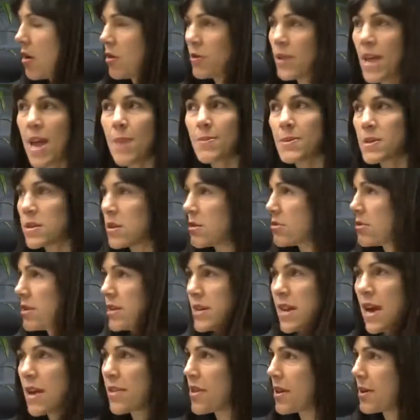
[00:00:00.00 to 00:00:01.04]
Oh,
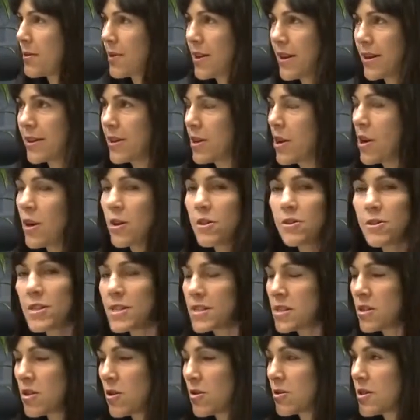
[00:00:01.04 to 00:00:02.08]
absolutely nothing, mate. No,
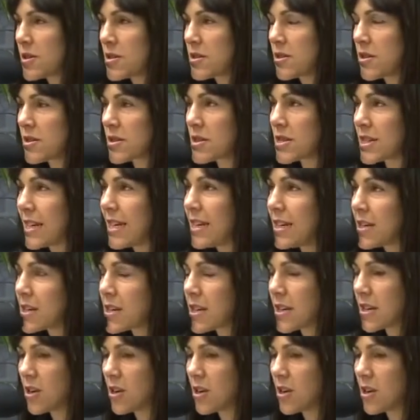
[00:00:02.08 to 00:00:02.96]
there's not a cent.